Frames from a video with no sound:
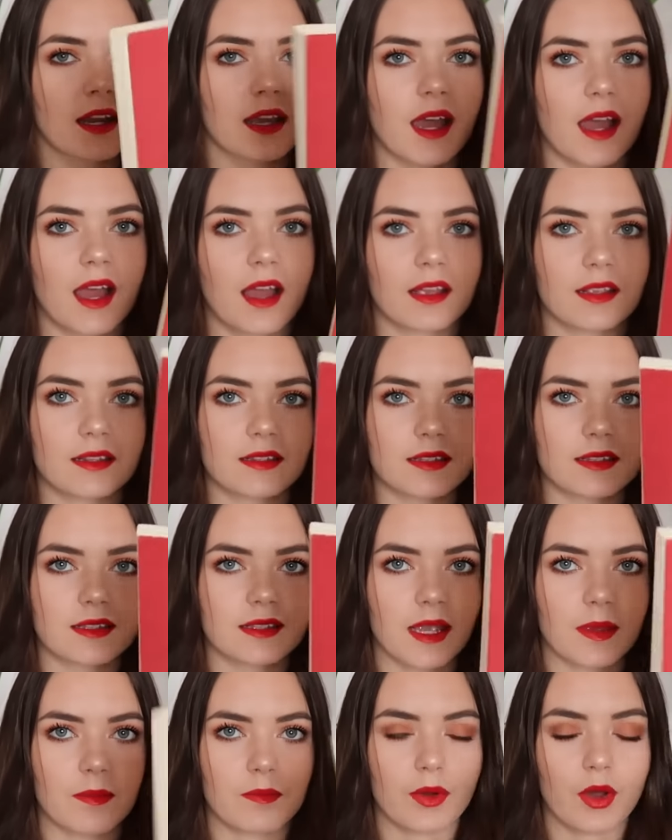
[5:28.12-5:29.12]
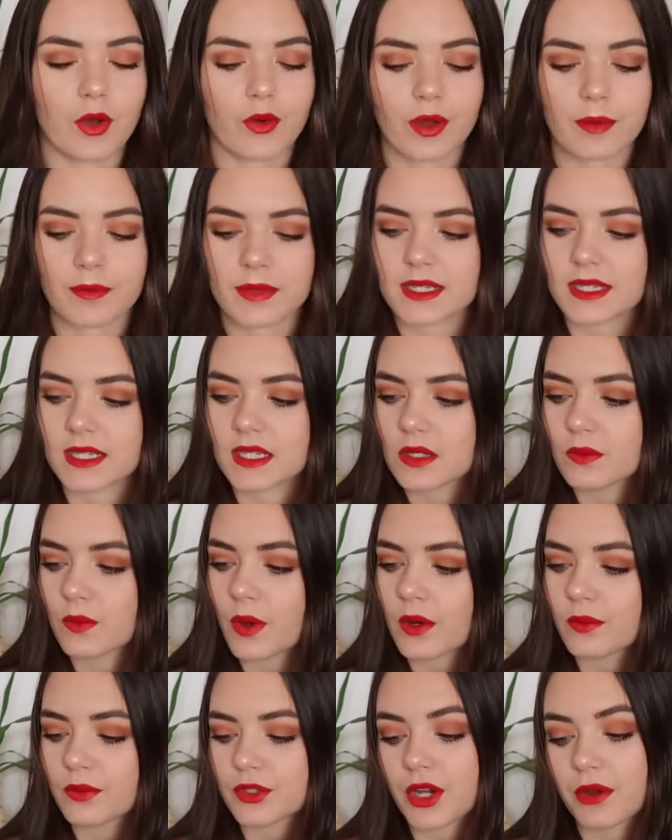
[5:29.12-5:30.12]
and it has the same poem as this
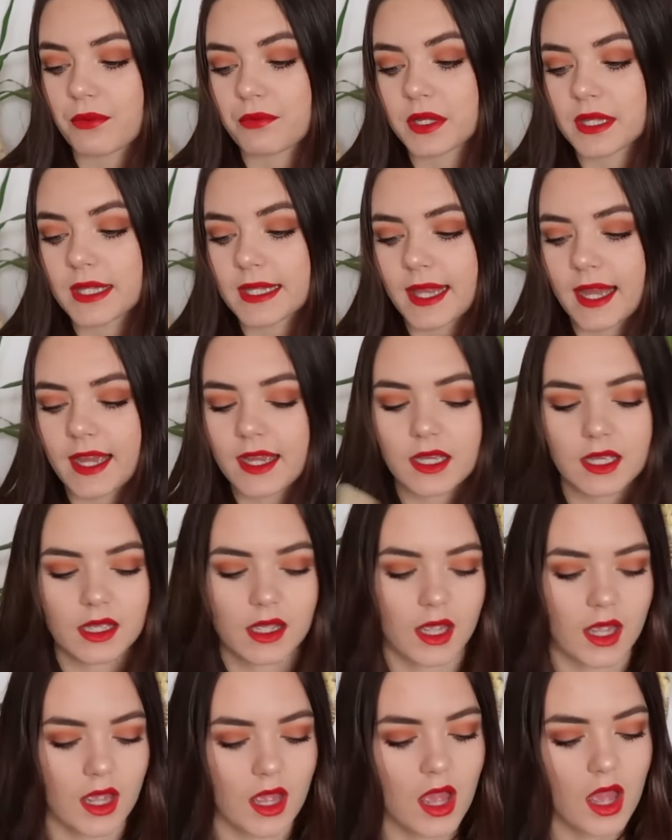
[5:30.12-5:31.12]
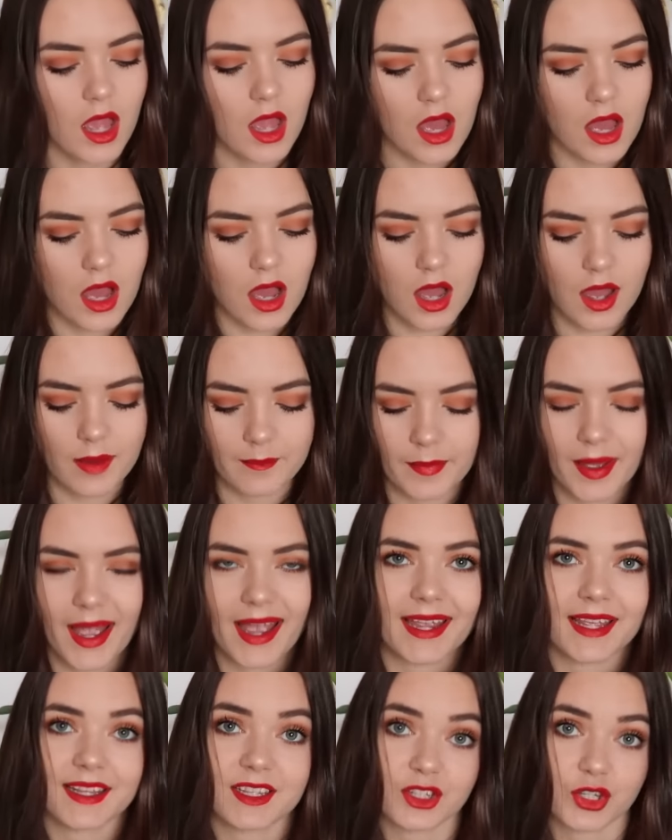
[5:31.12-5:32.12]
one, which I really like. I
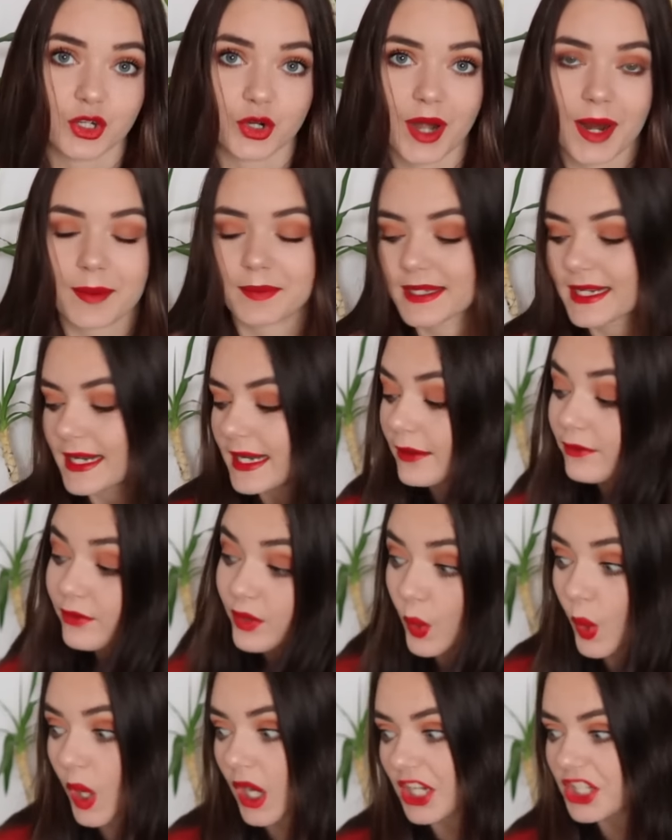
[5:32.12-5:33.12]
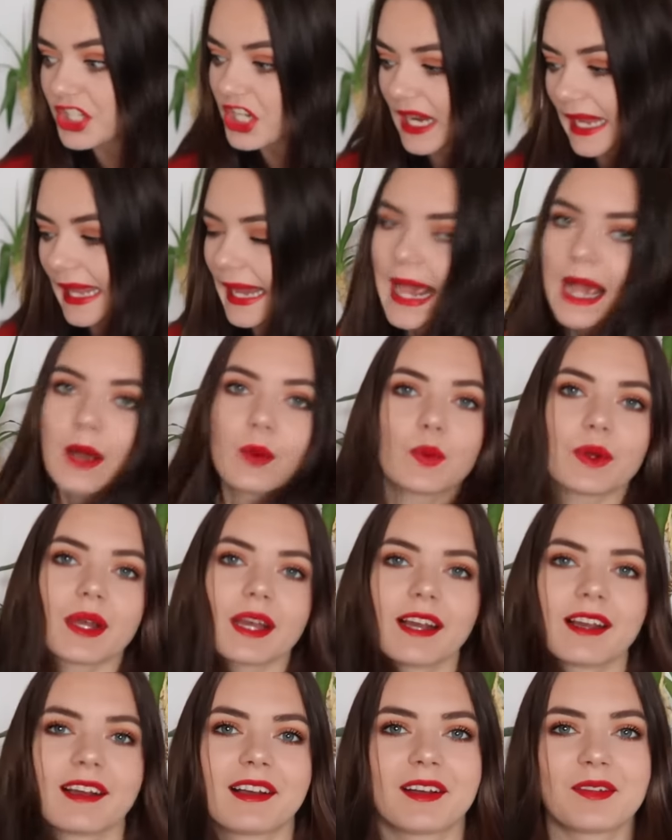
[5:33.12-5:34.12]
Instagrammed it if you want to check it out.
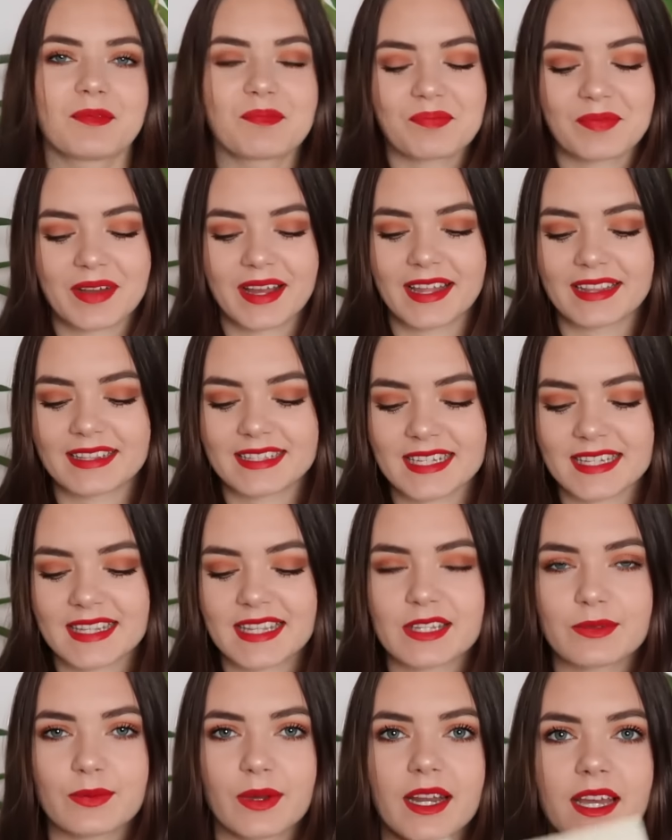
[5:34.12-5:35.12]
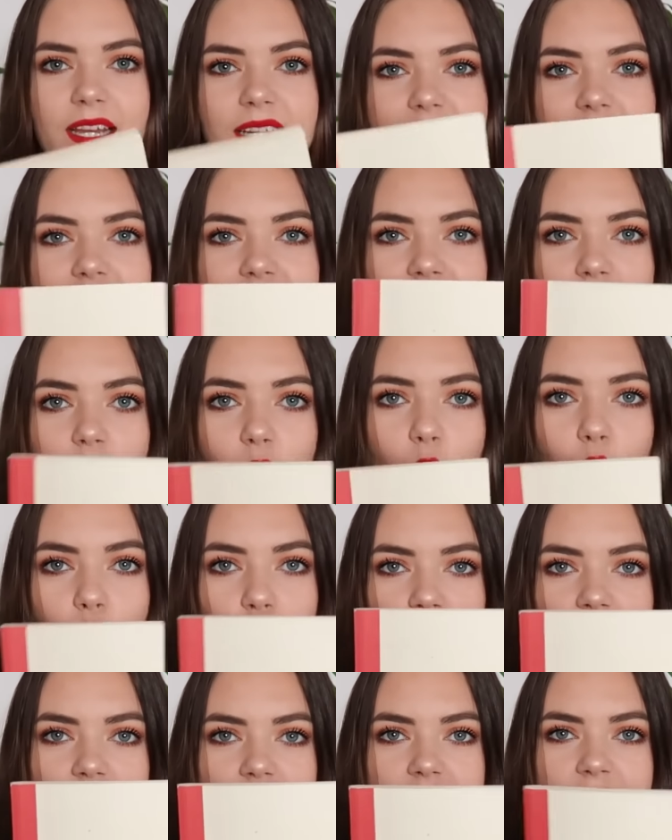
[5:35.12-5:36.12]
But this one has like a
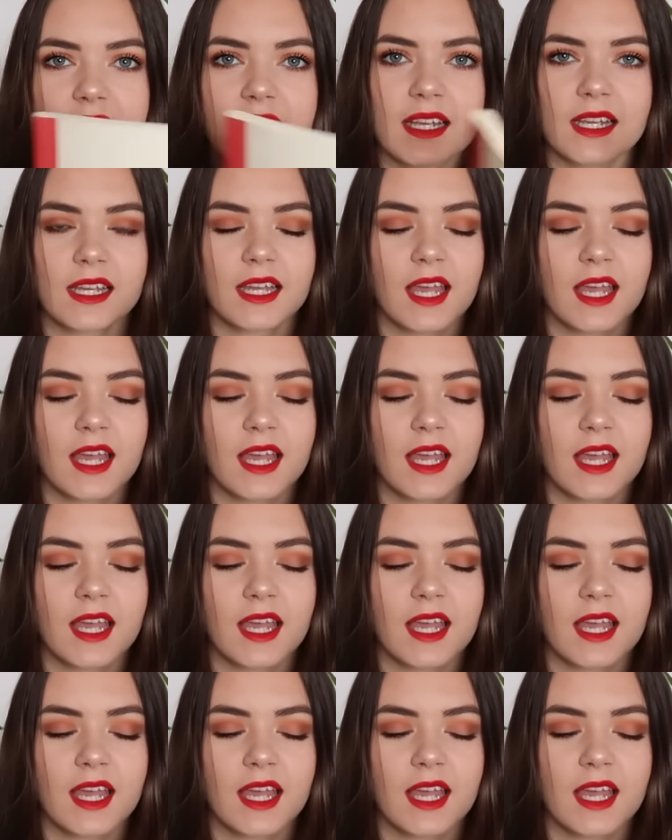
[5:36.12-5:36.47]
horse.